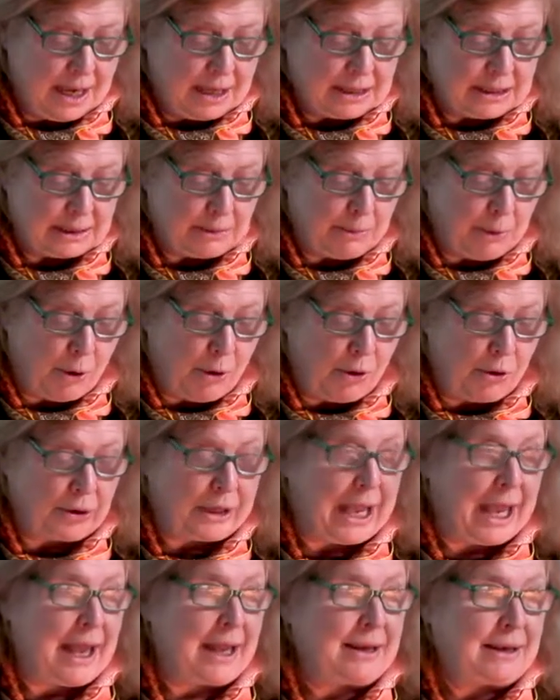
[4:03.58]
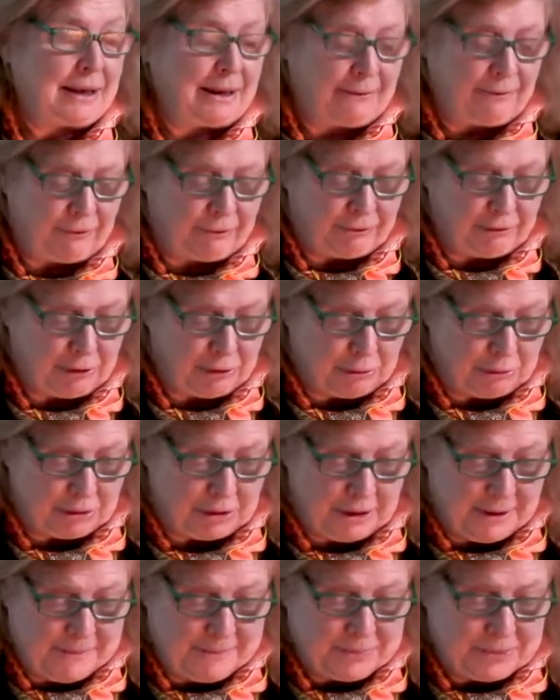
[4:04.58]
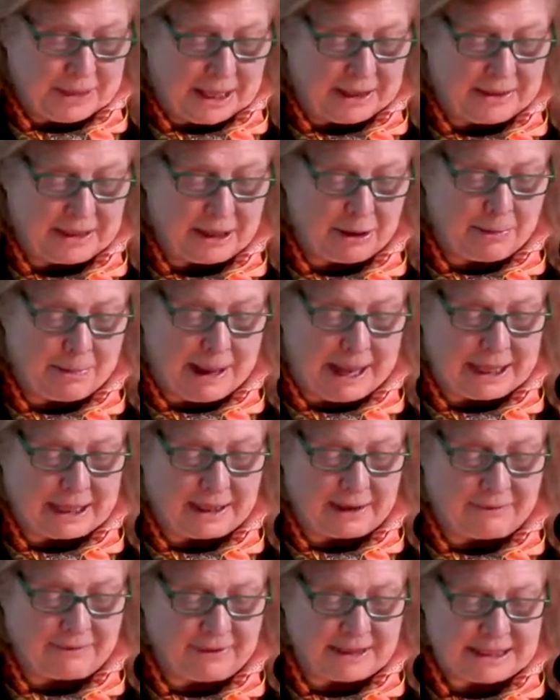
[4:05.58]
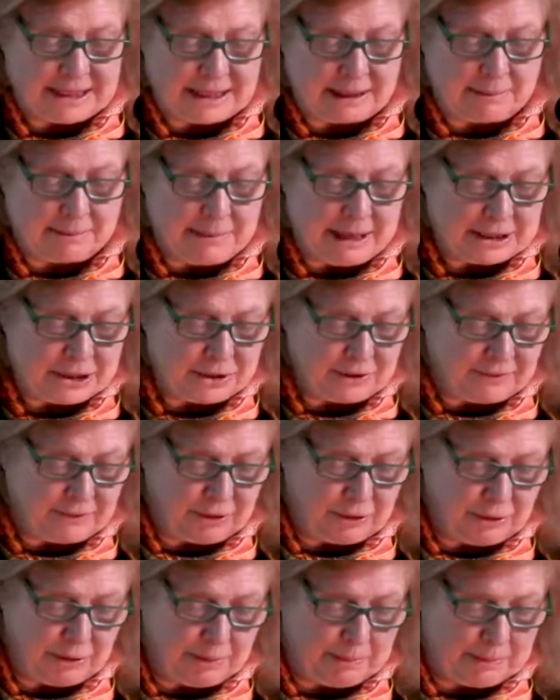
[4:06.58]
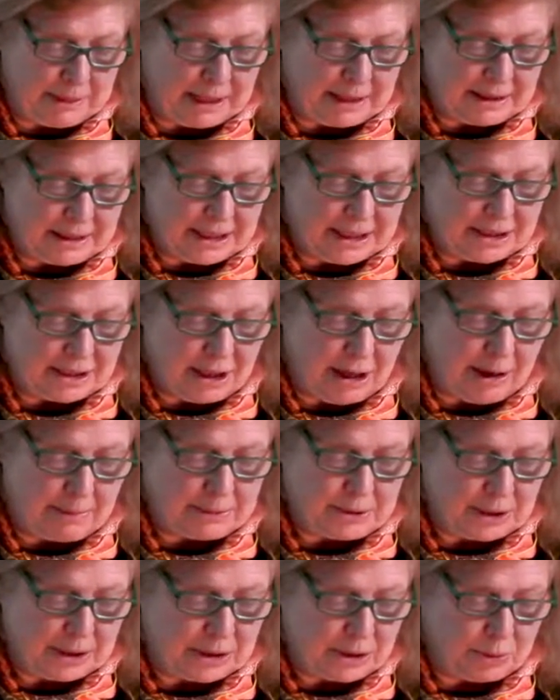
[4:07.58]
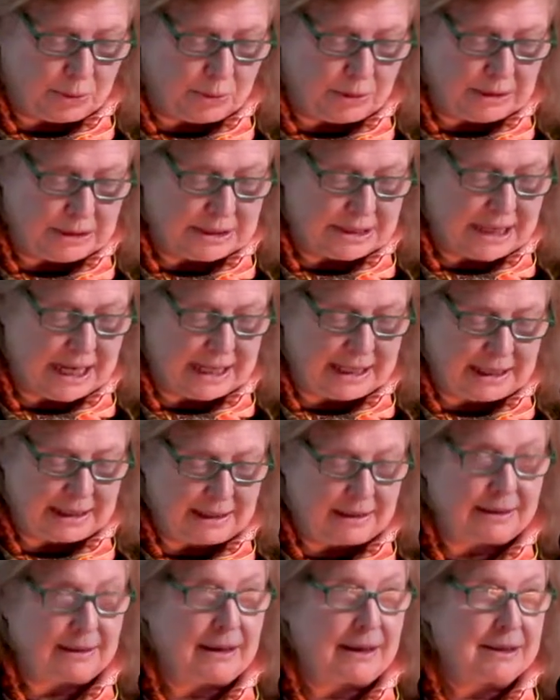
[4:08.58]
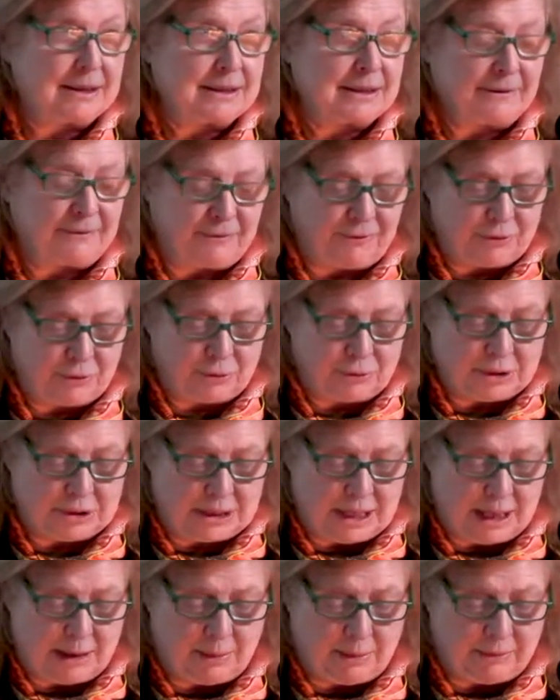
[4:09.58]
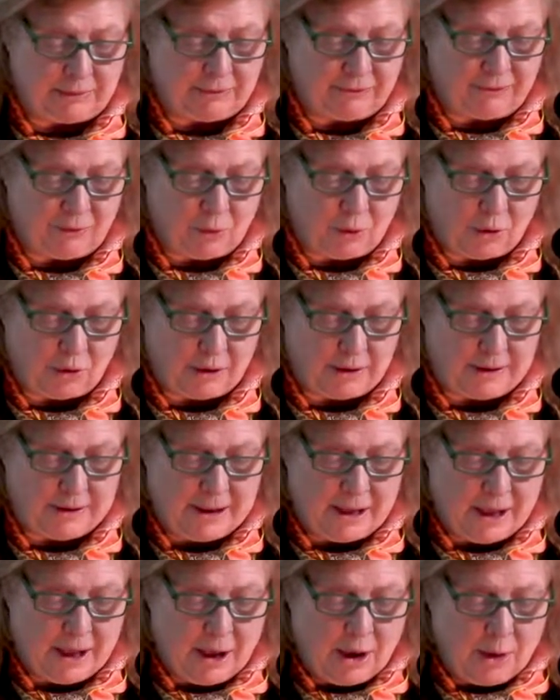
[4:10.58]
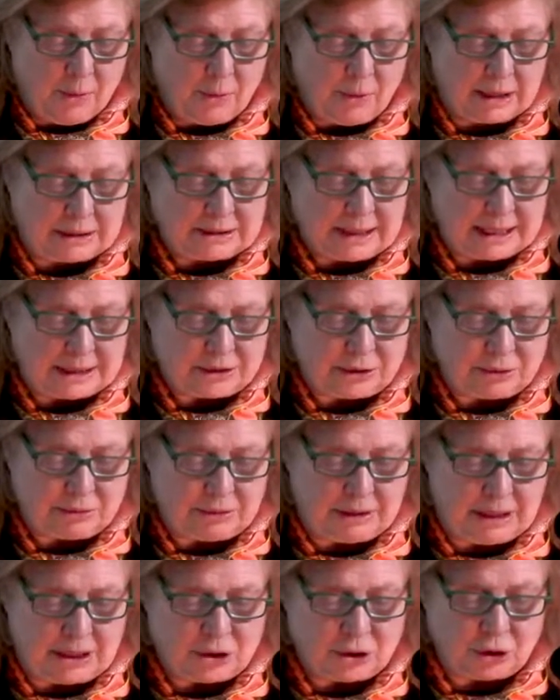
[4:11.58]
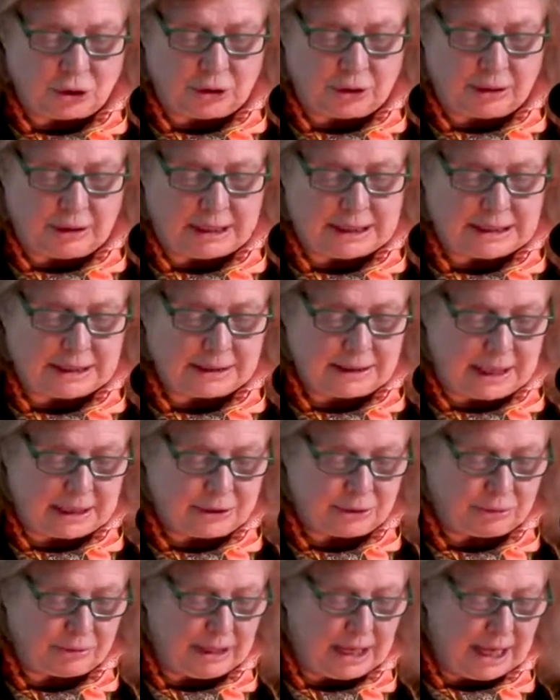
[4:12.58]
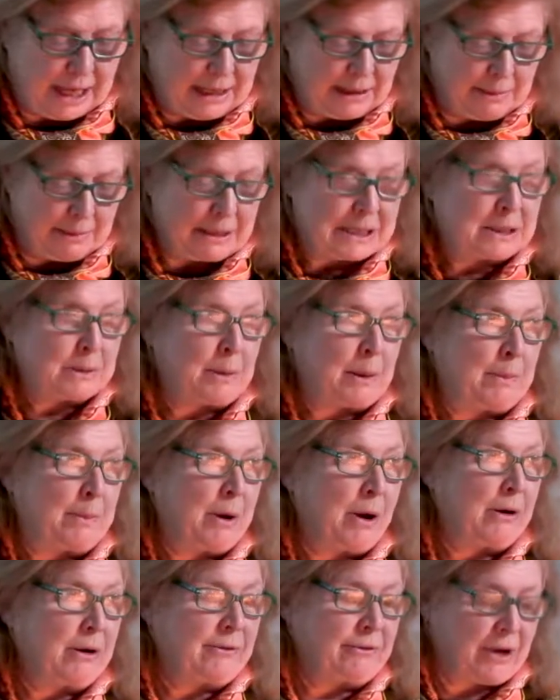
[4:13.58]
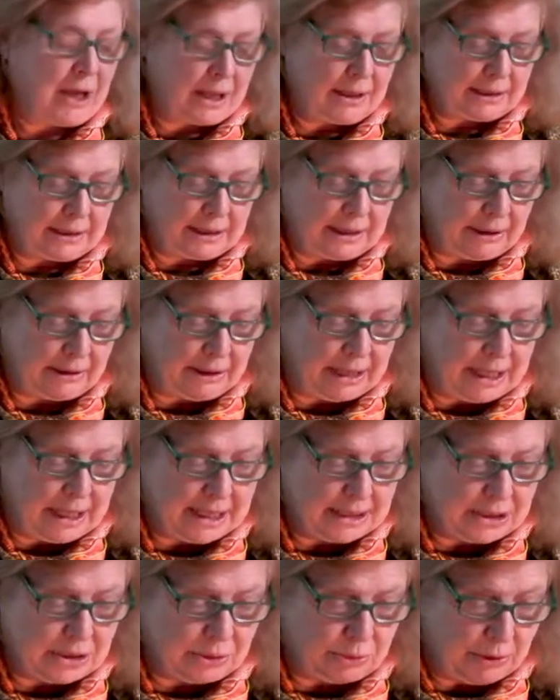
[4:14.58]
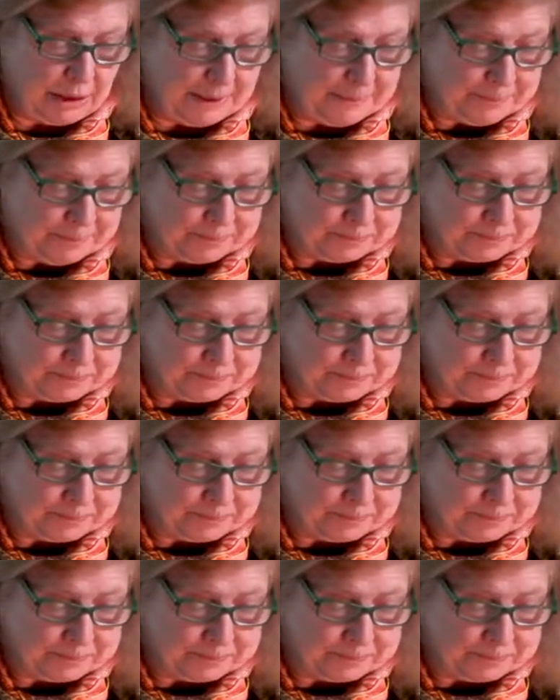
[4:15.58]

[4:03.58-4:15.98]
small candied fruit, thereby convincing much of Europe that these objects were as decadent as the foods they were for. While luxury, sugar as a luxury item has been part of culinary history,